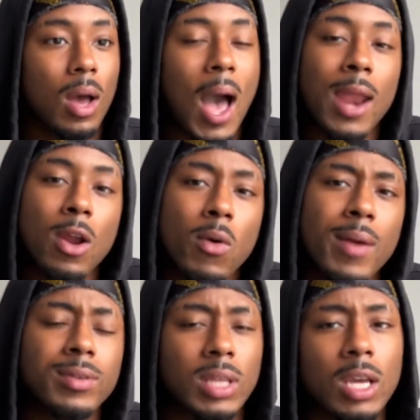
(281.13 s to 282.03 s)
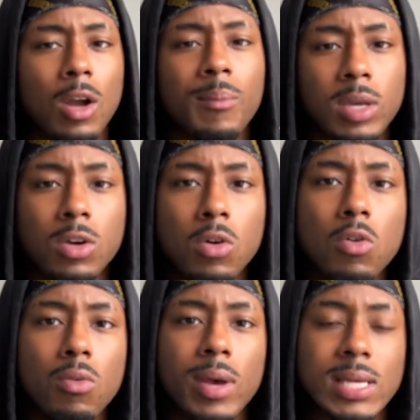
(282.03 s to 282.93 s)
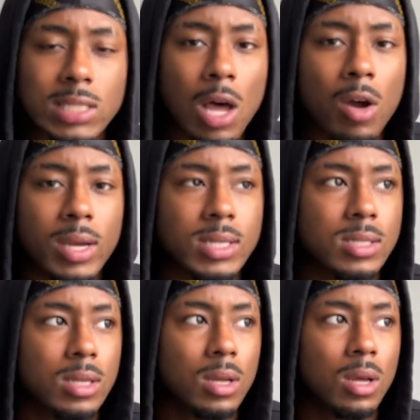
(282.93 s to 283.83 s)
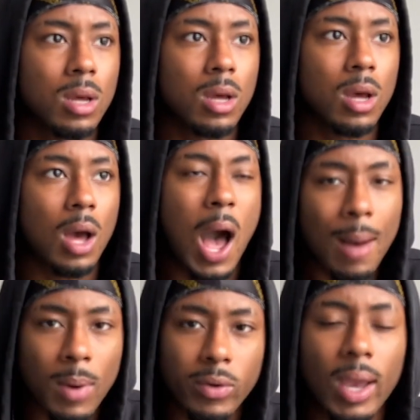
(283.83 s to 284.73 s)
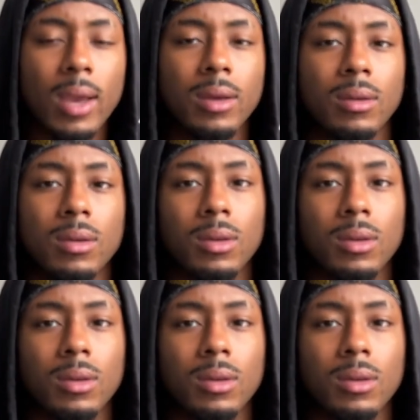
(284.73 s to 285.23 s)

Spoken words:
I know everything gonna be cool as long as I'm okay.